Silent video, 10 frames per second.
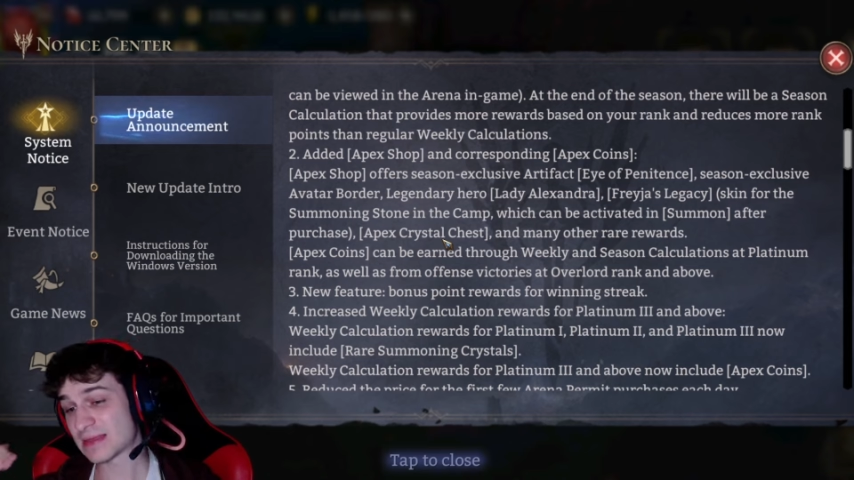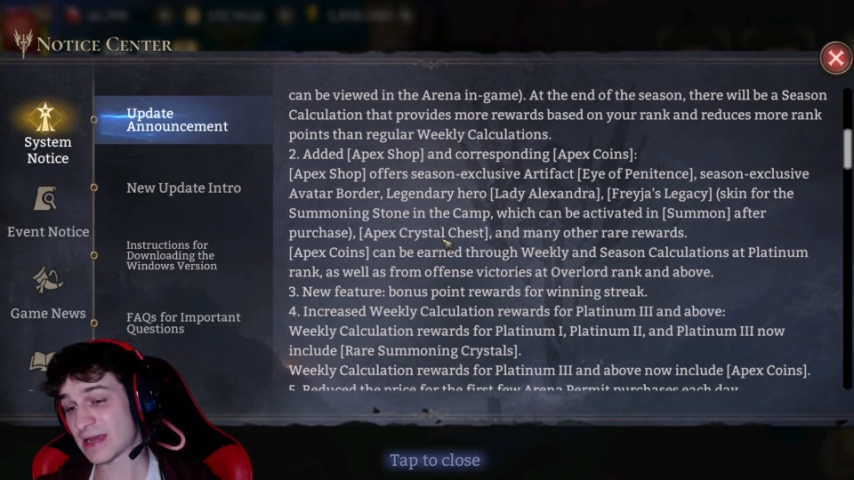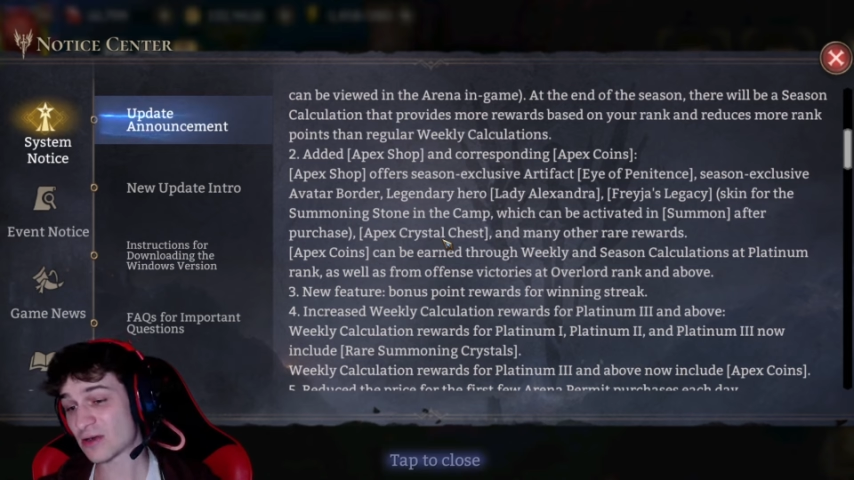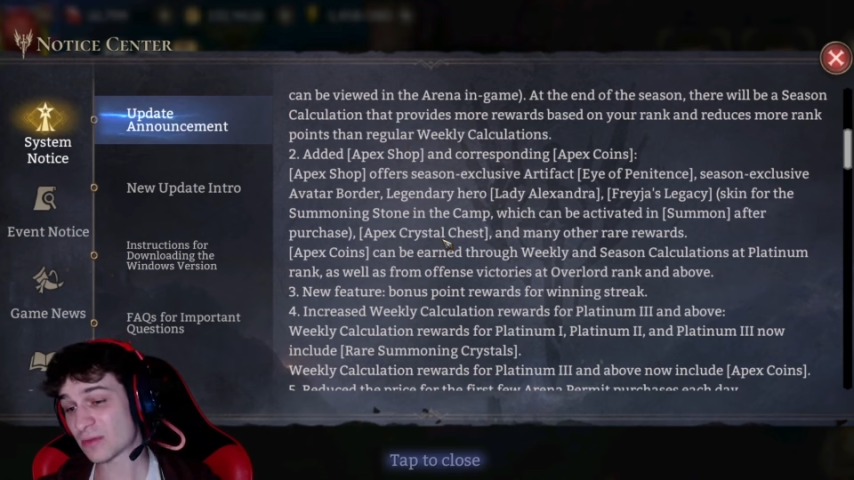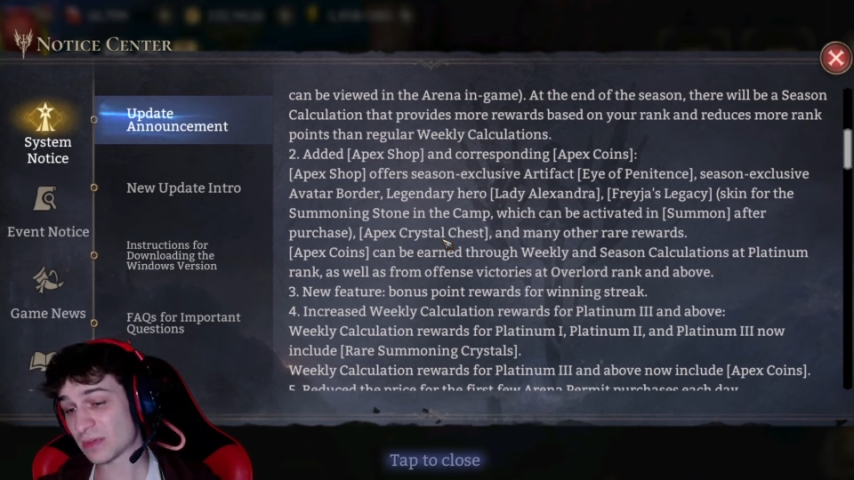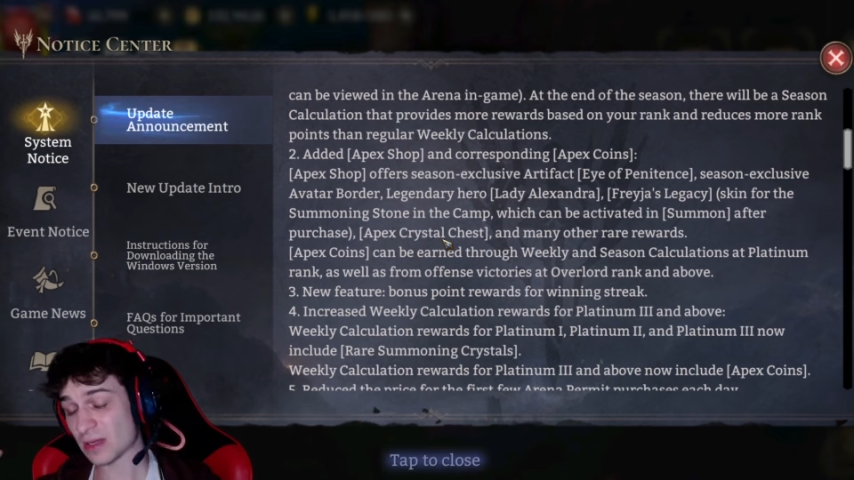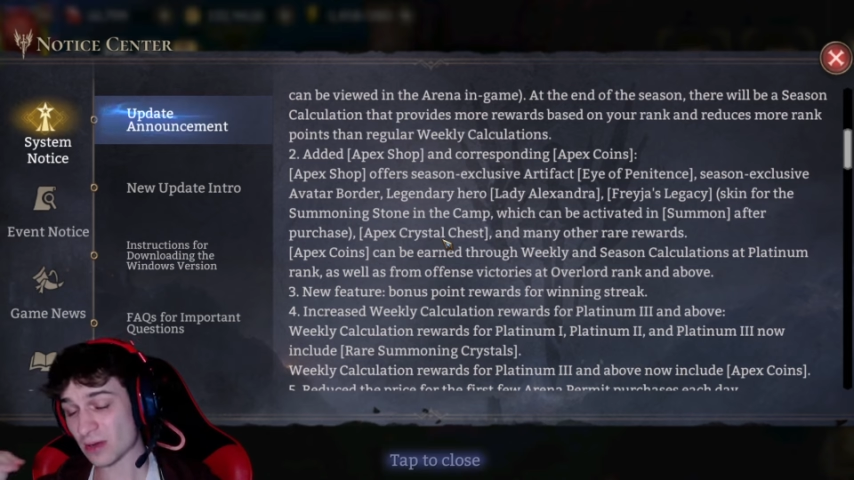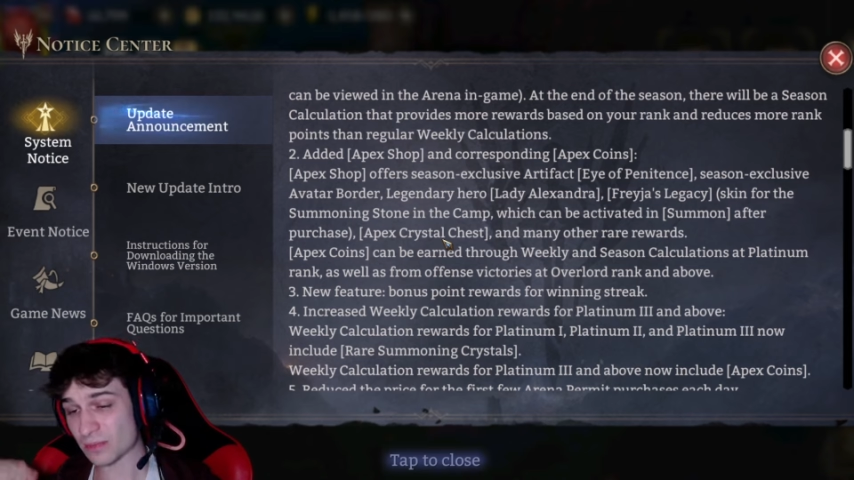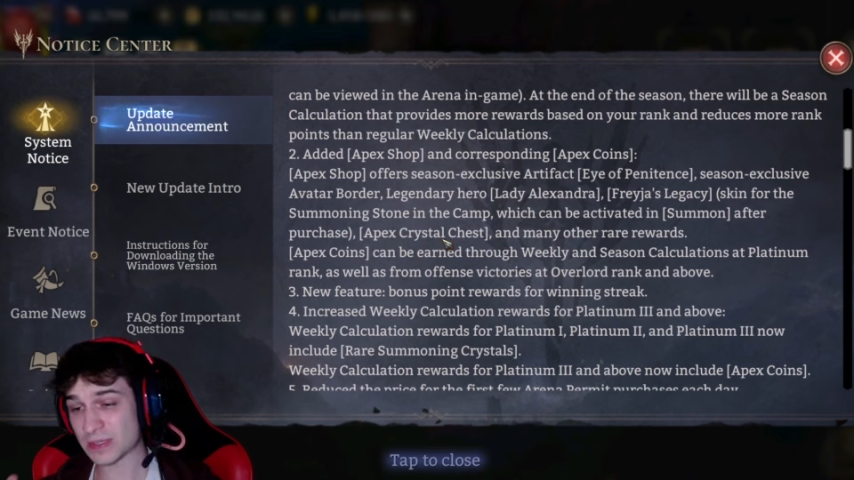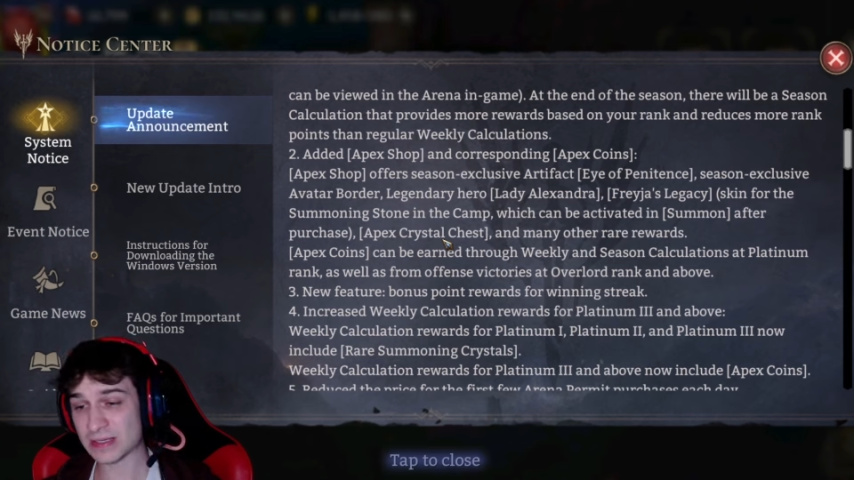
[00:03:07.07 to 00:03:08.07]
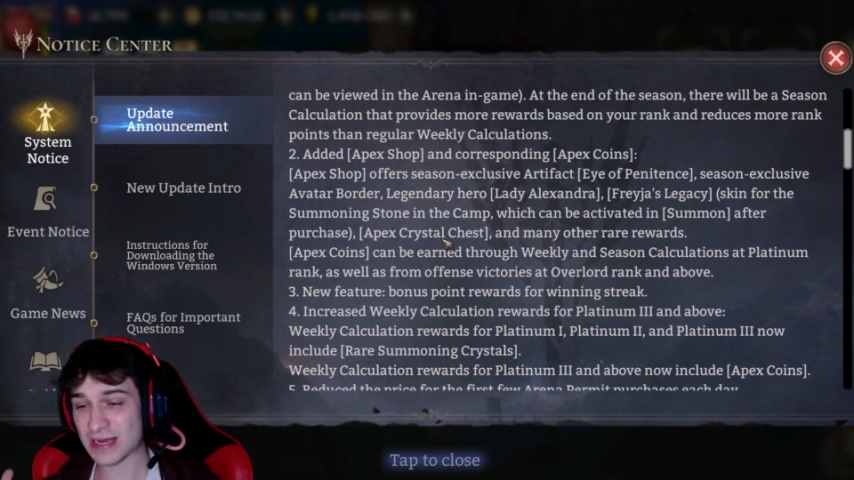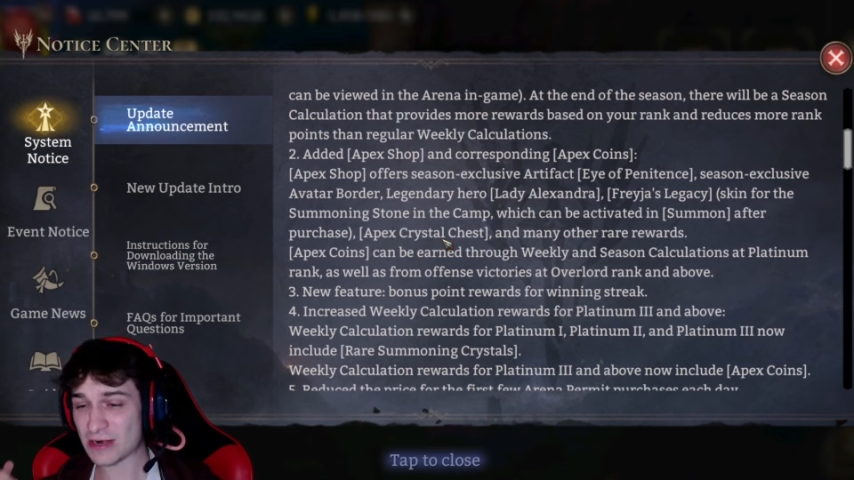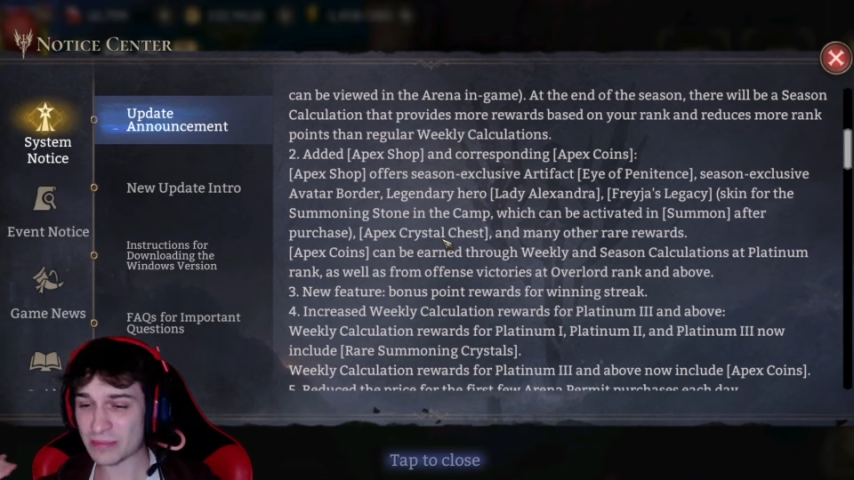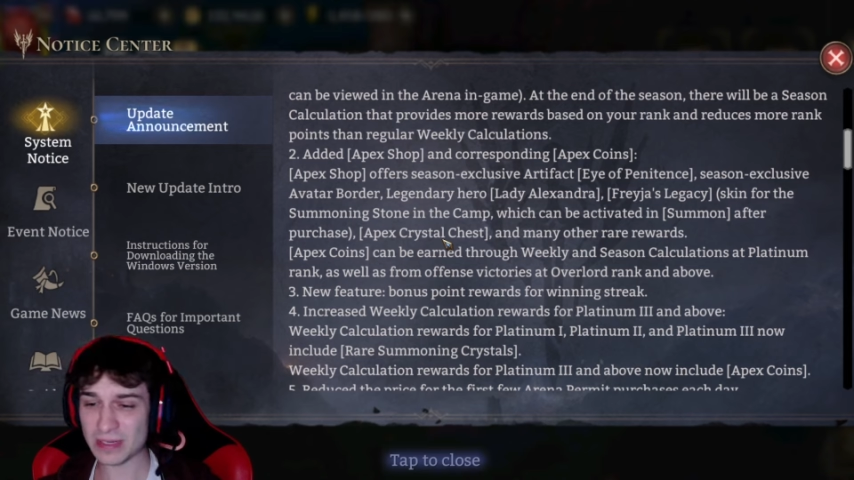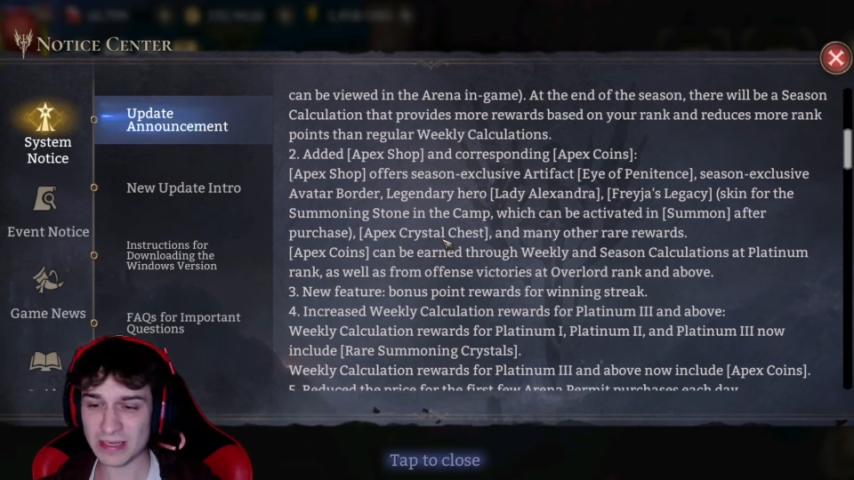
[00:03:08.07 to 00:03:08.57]
terrible,
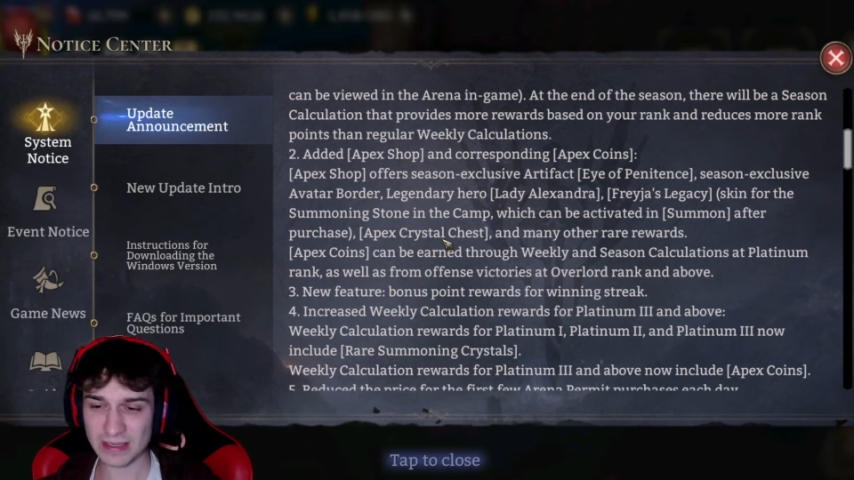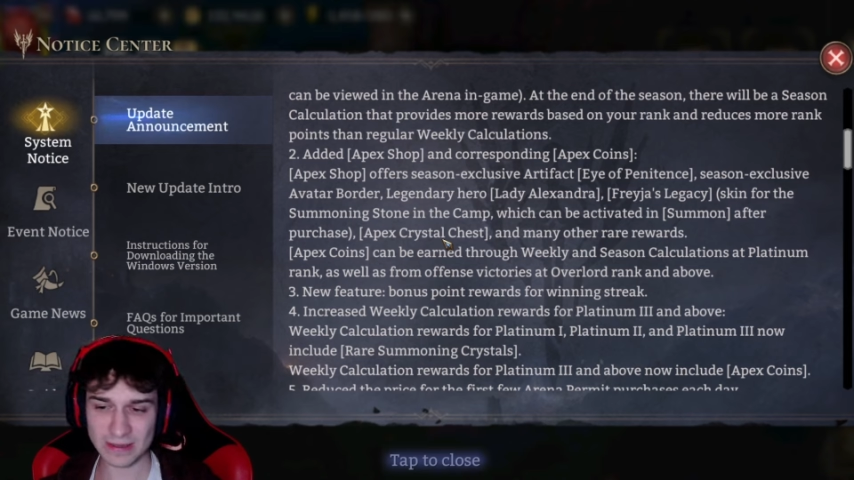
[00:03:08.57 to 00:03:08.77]
terribly